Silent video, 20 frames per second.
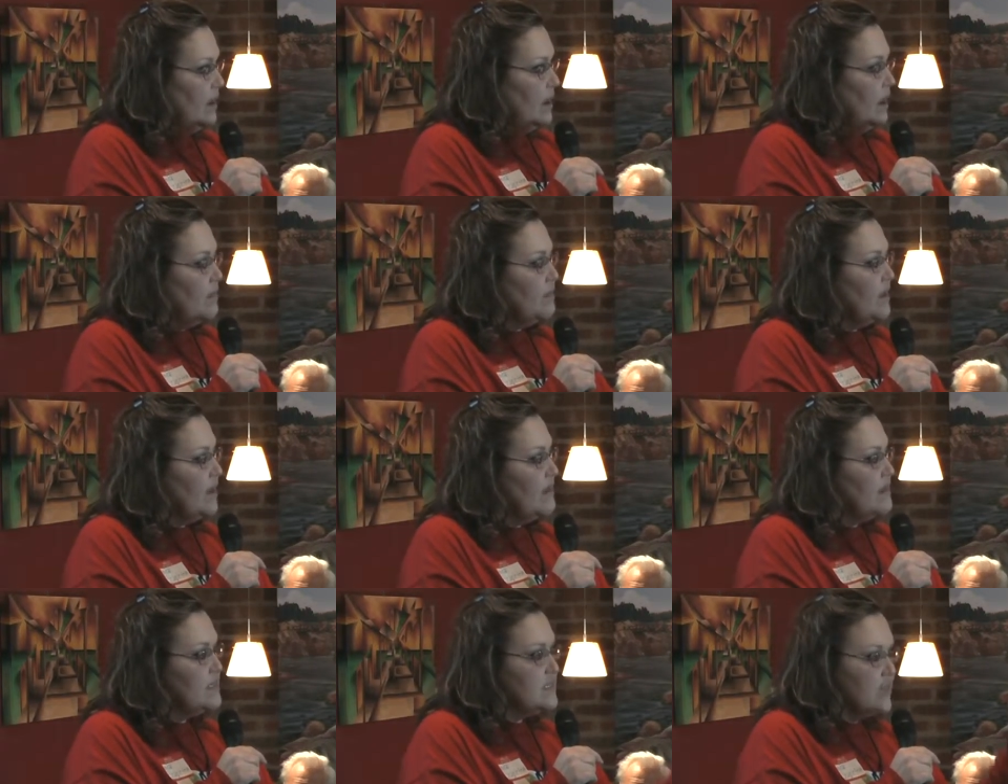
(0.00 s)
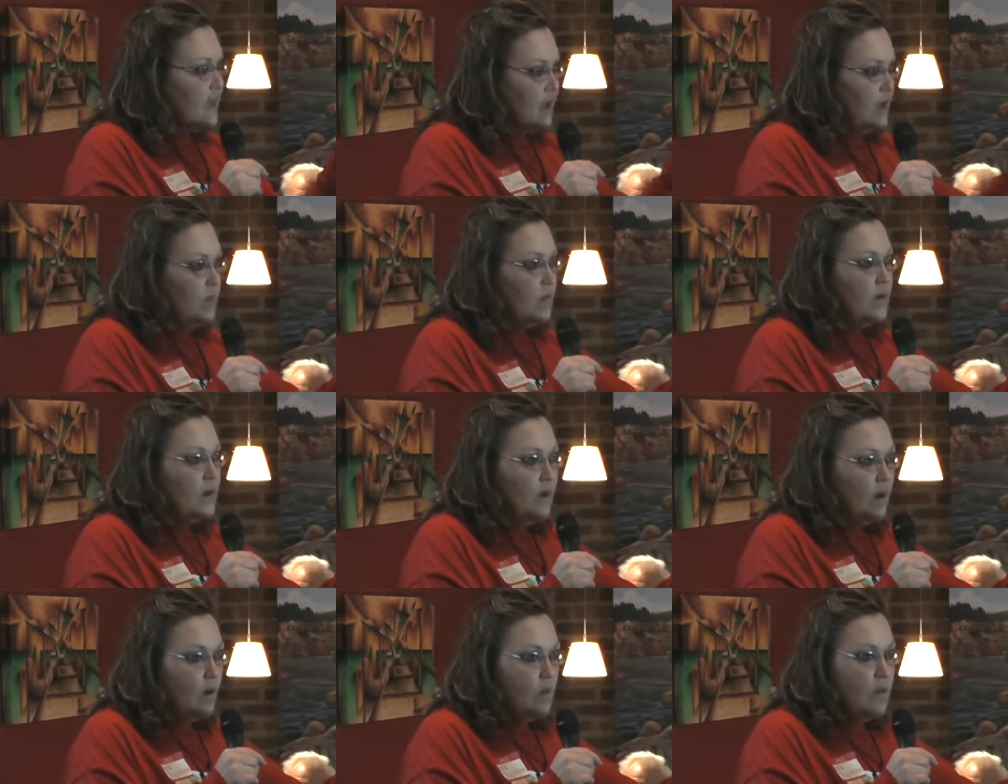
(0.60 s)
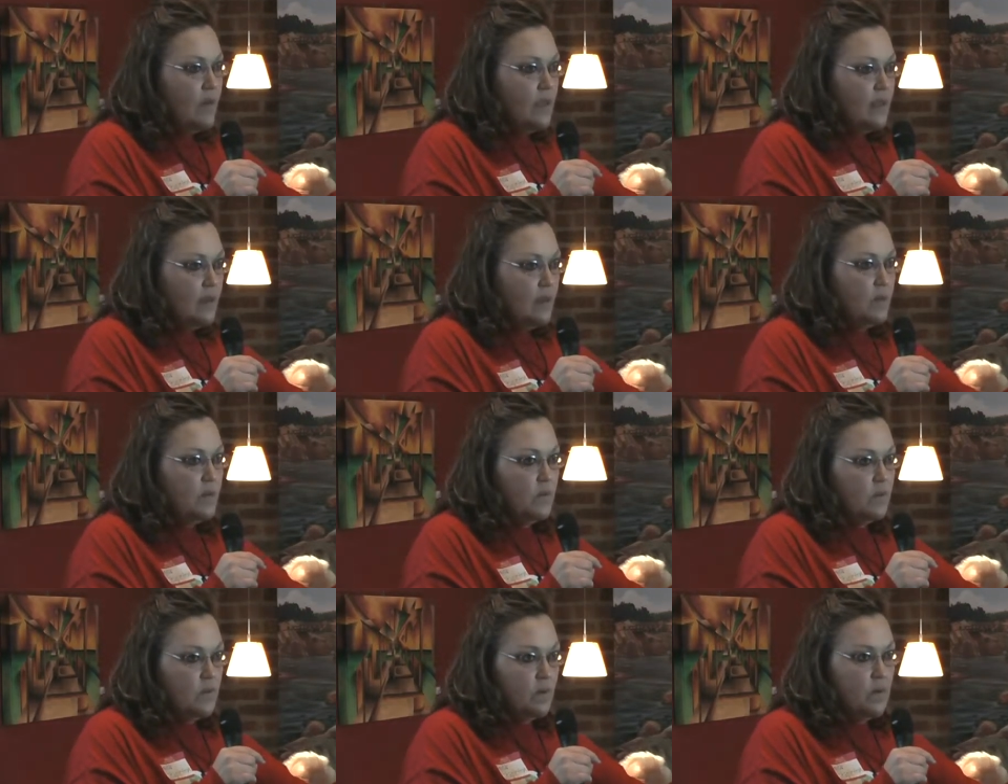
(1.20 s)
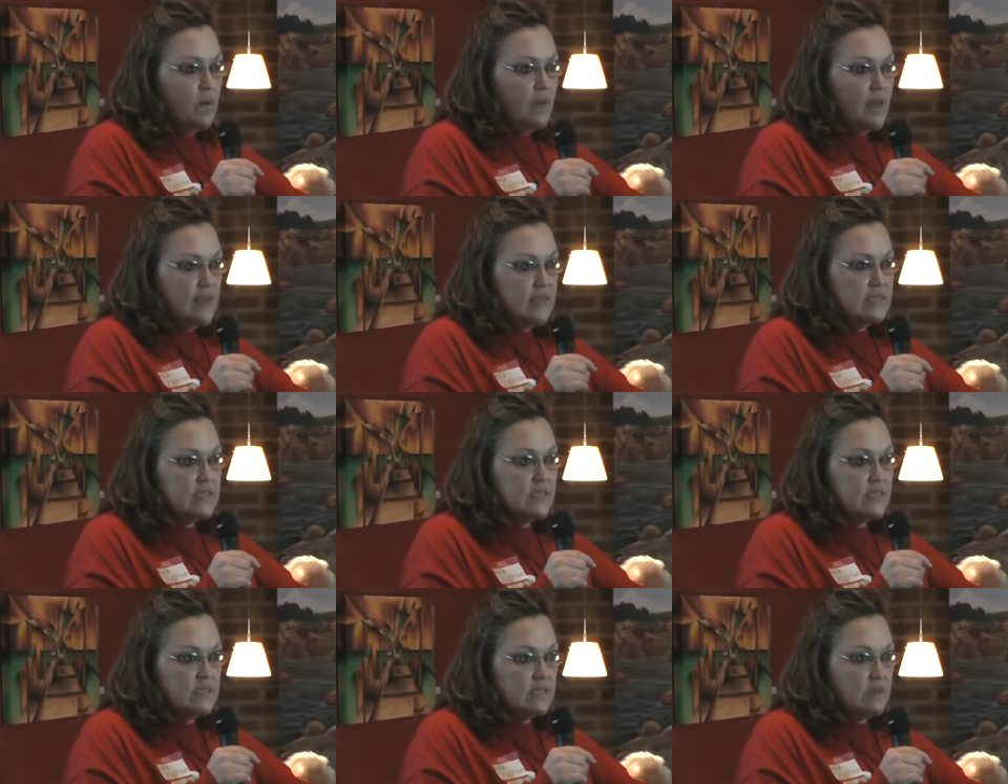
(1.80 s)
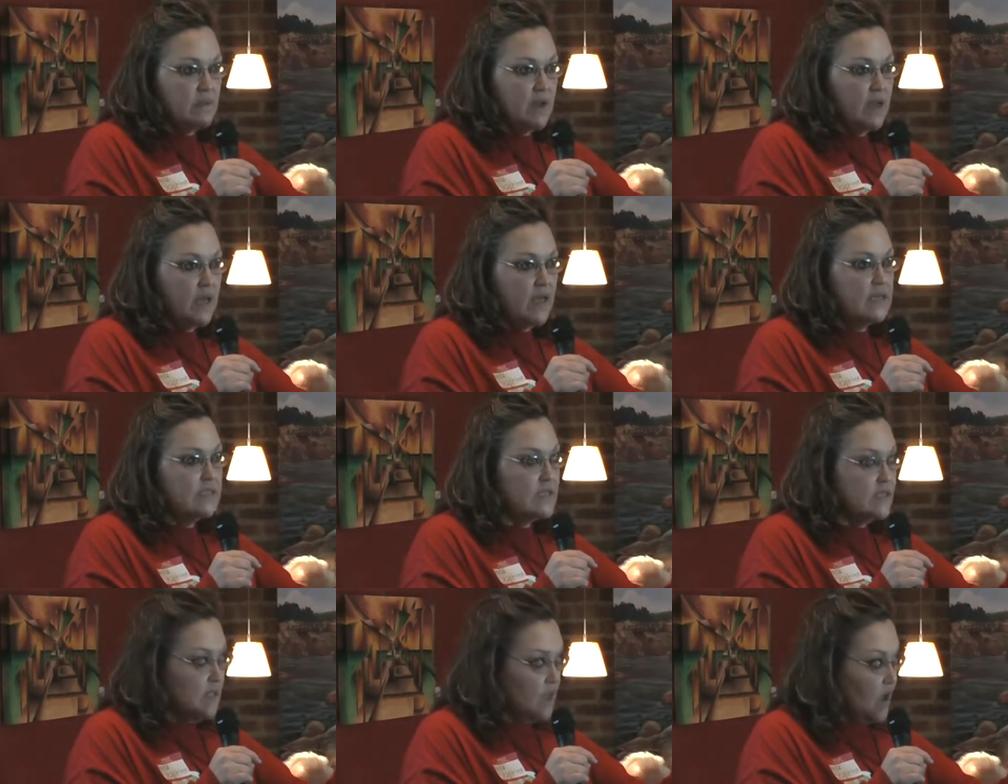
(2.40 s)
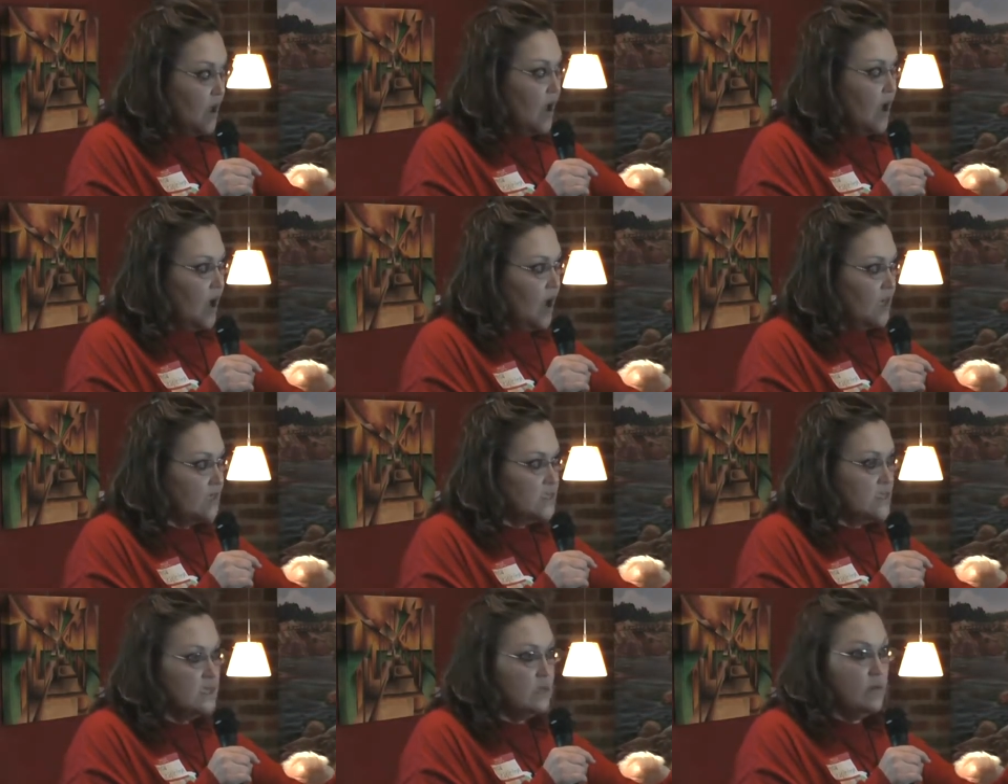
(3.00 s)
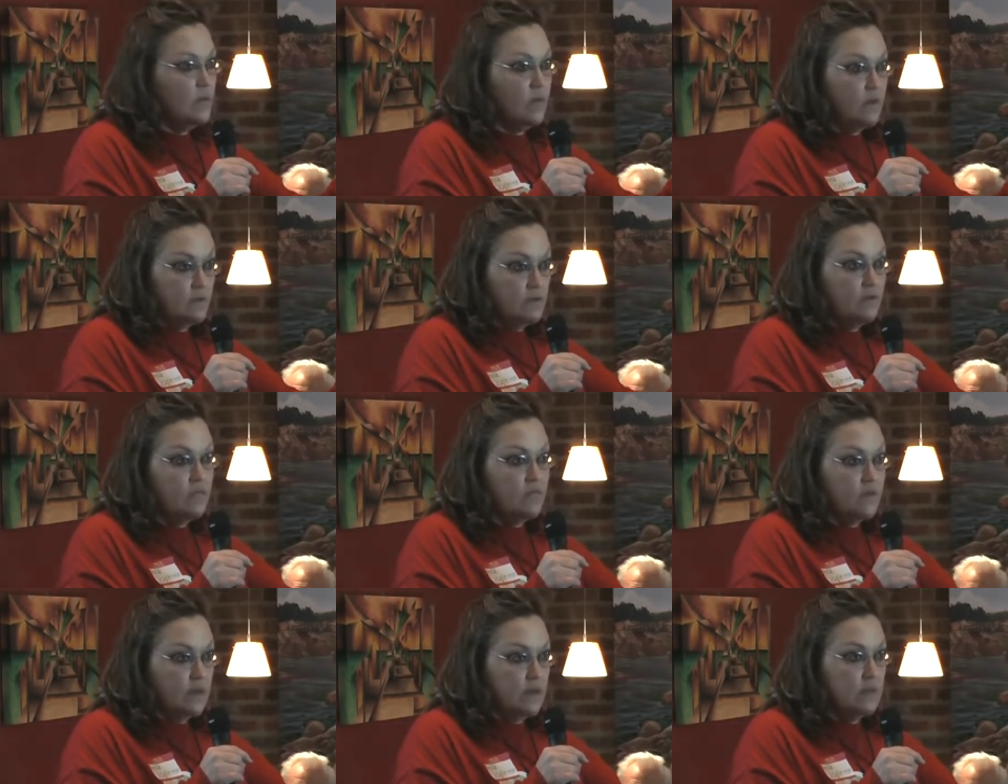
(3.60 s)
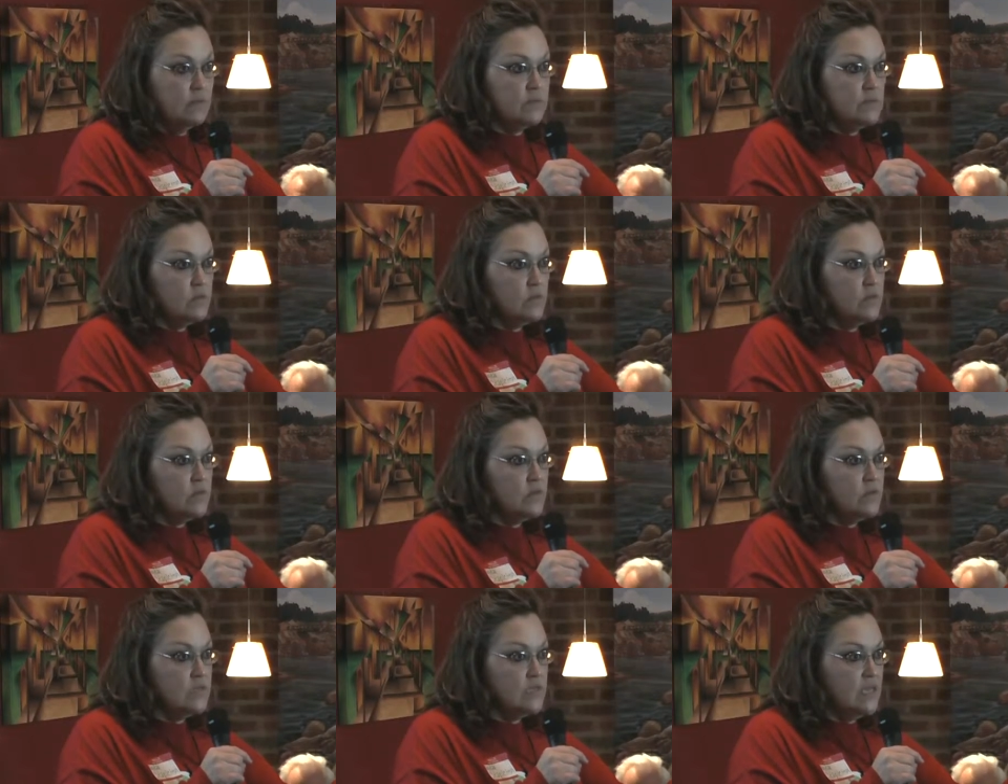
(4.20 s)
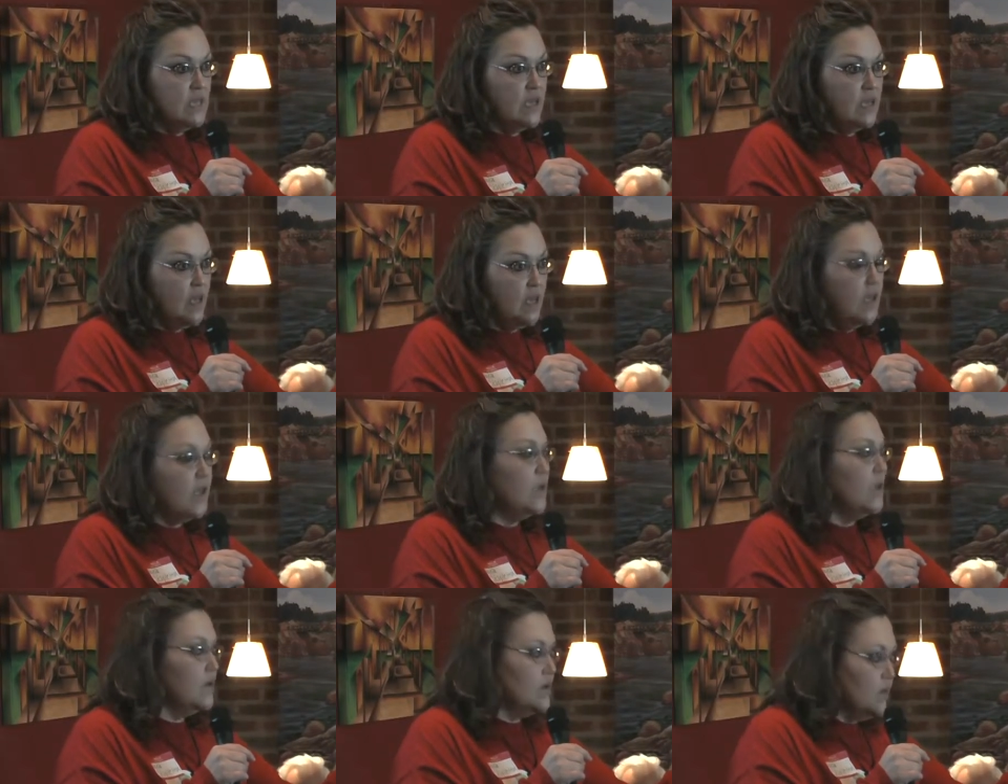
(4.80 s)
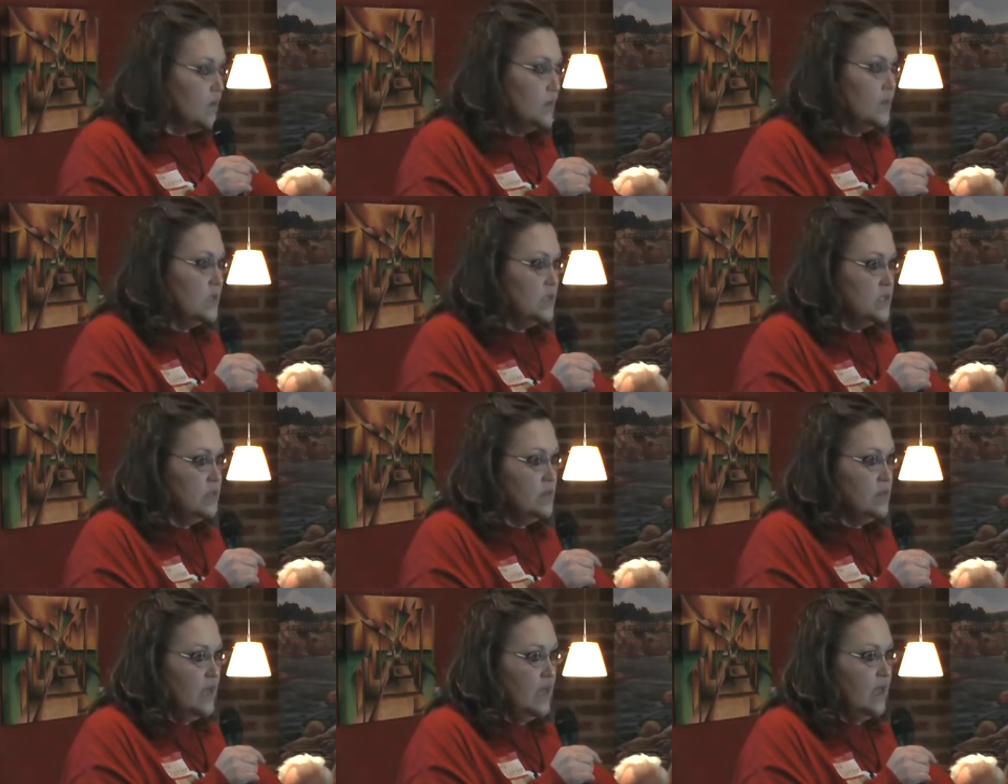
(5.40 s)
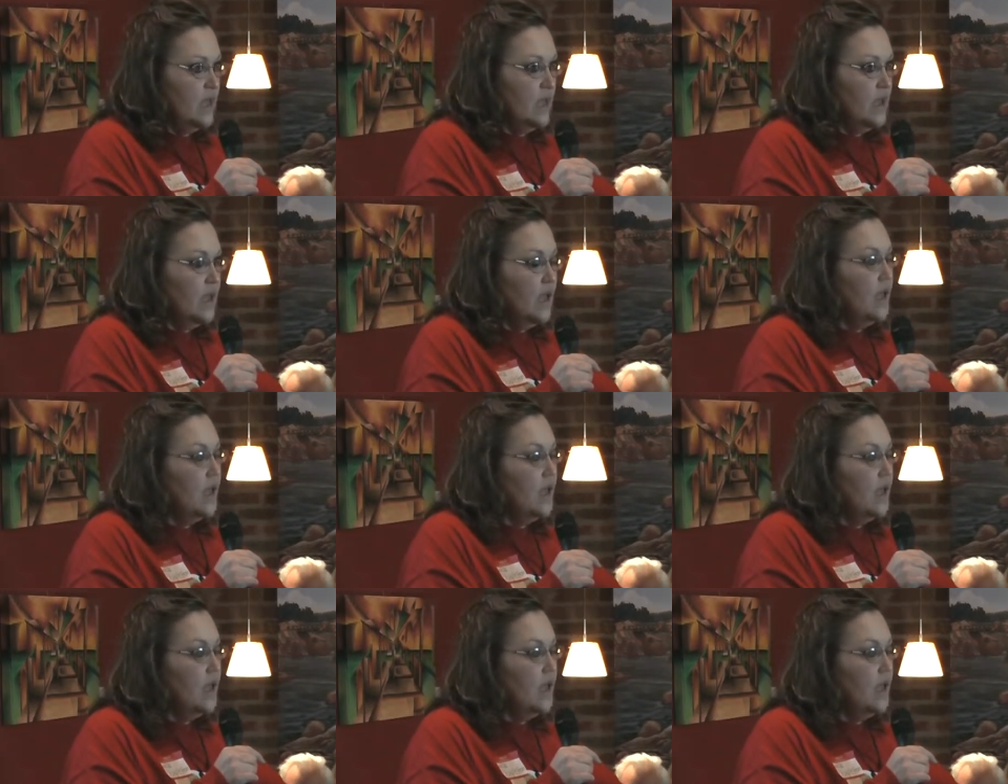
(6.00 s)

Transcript: And by the time we all wake up and realize the demise and the cost and what the freedoms we're losing, it'll be too late.